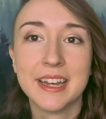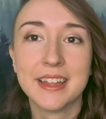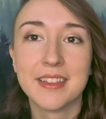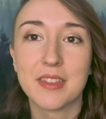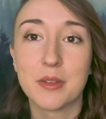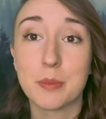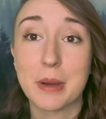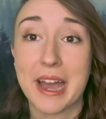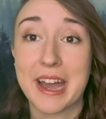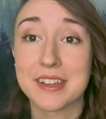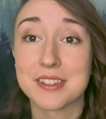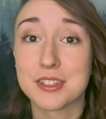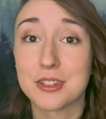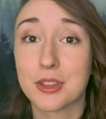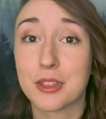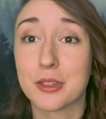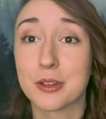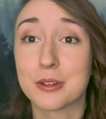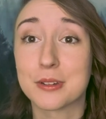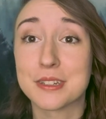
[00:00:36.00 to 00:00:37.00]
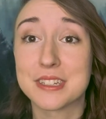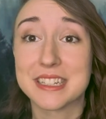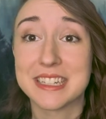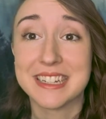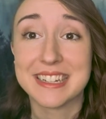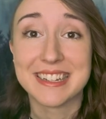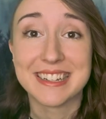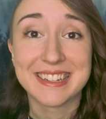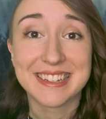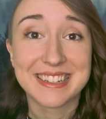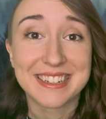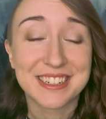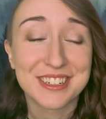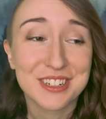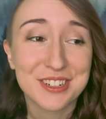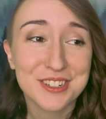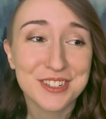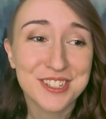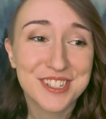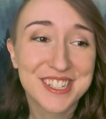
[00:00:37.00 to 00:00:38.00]
the past thirteen
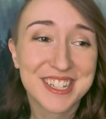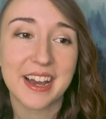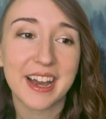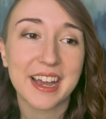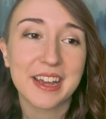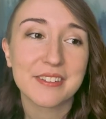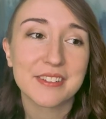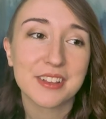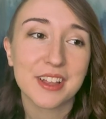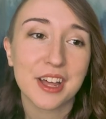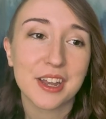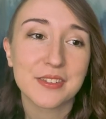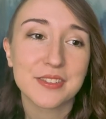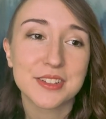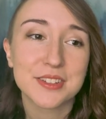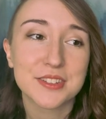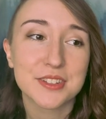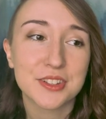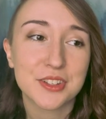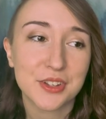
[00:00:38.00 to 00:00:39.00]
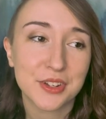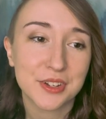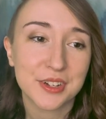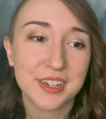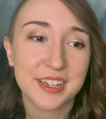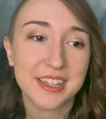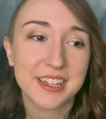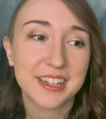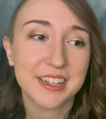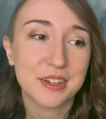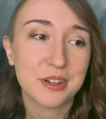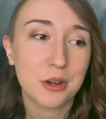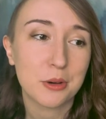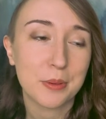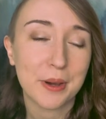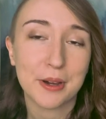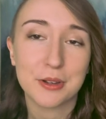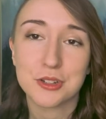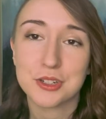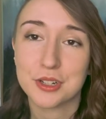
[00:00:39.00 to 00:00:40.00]
years. I have a lot of insecurity
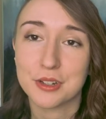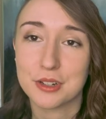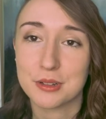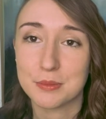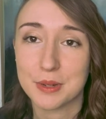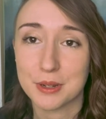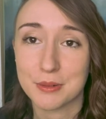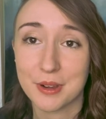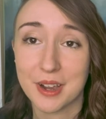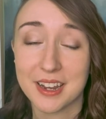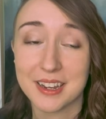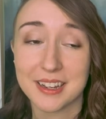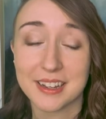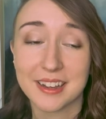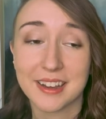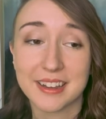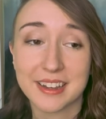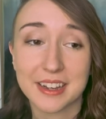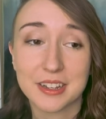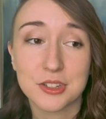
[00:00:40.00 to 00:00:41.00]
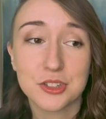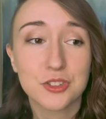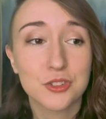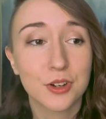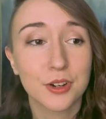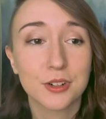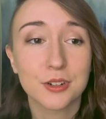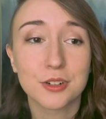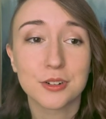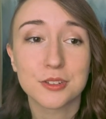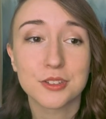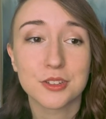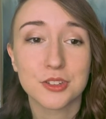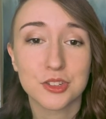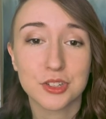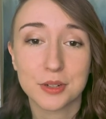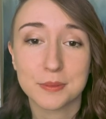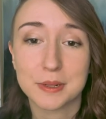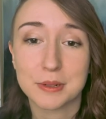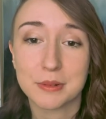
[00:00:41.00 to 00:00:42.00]
about sharing my writing. Like, I struggle to
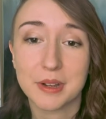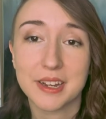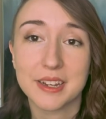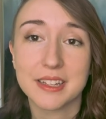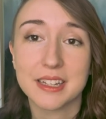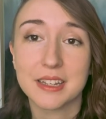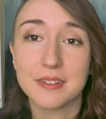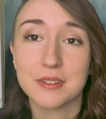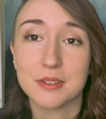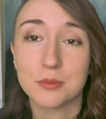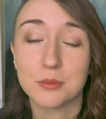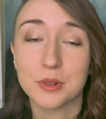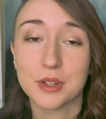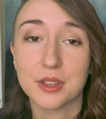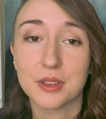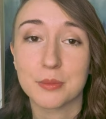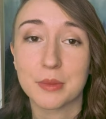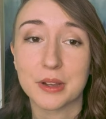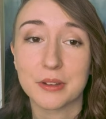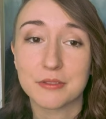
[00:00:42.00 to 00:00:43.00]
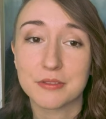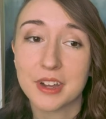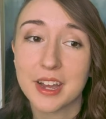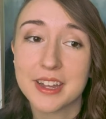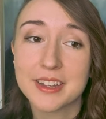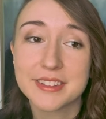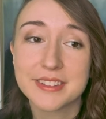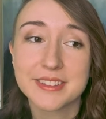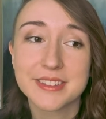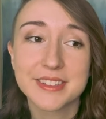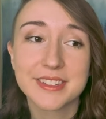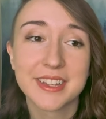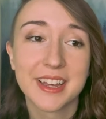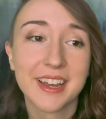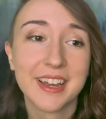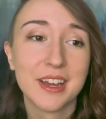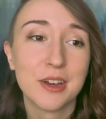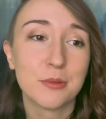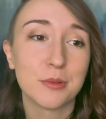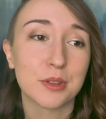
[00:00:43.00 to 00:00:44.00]
share my writing even with my friends,
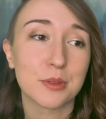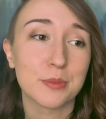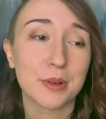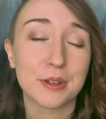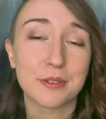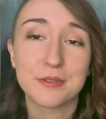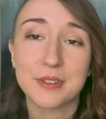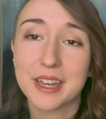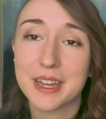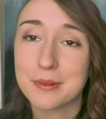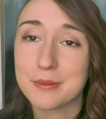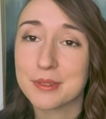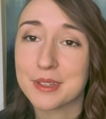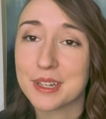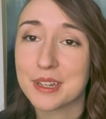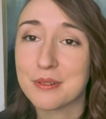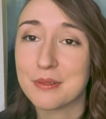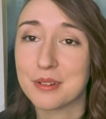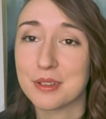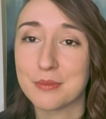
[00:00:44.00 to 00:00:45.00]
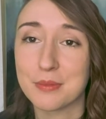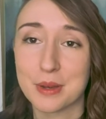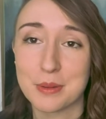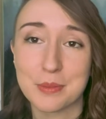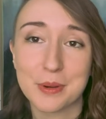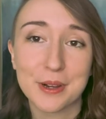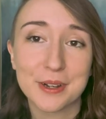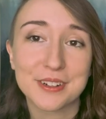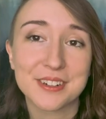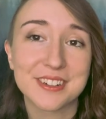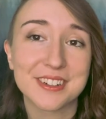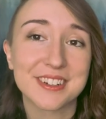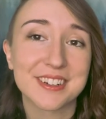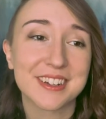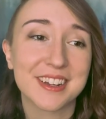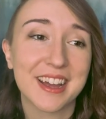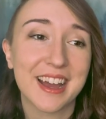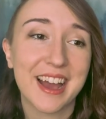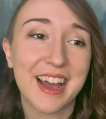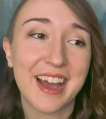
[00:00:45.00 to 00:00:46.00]
with my family, with my
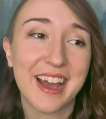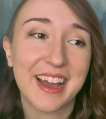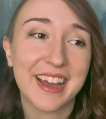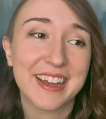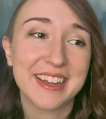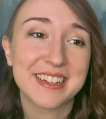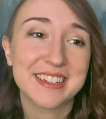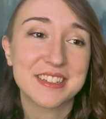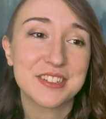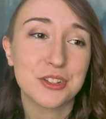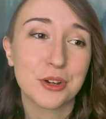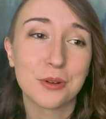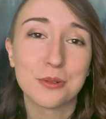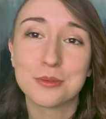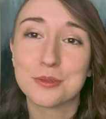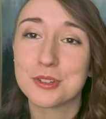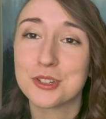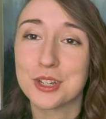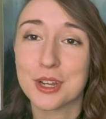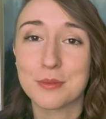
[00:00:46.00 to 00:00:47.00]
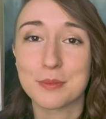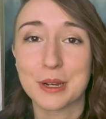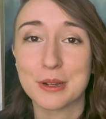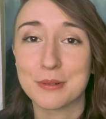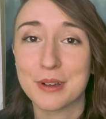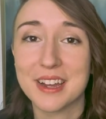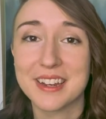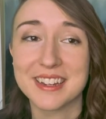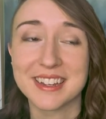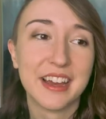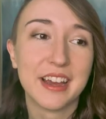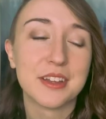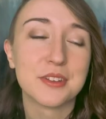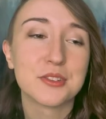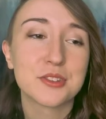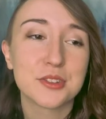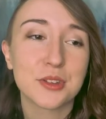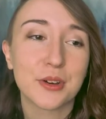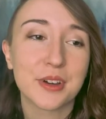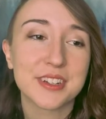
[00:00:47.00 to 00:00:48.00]
partner. I don't share my writing. And
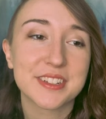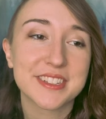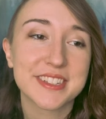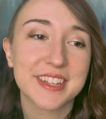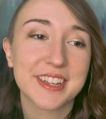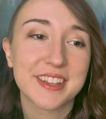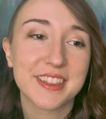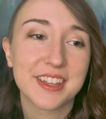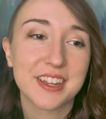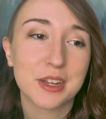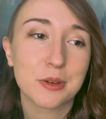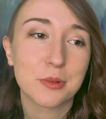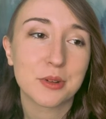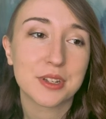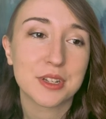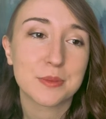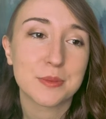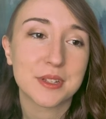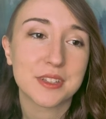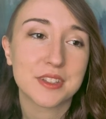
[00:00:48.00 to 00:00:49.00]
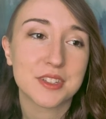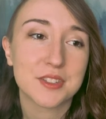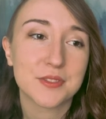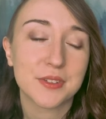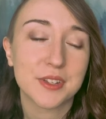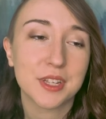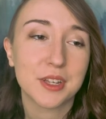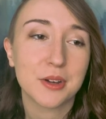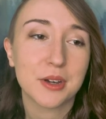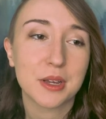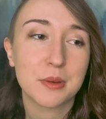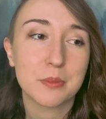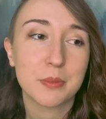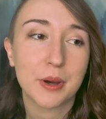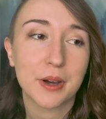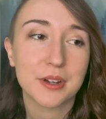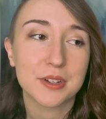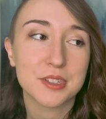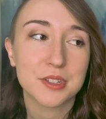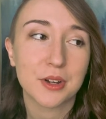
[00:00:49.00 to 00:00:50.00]
so I decided that I wanted to make this video in
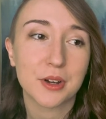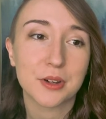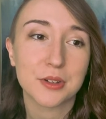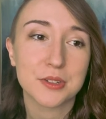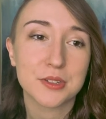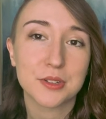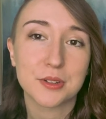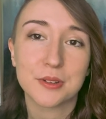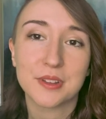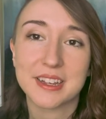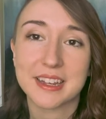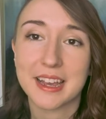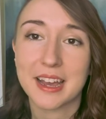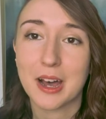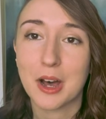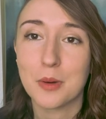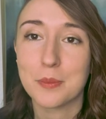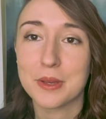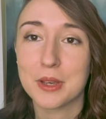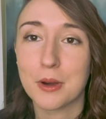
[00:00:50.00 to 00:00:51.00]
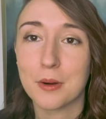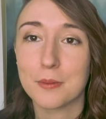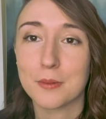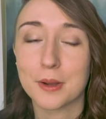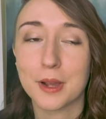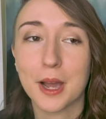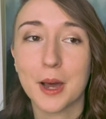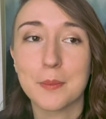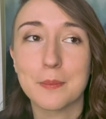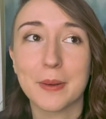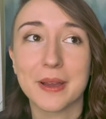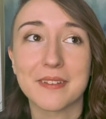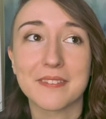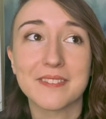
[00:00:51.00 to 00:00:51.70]
part to also like help me overcome my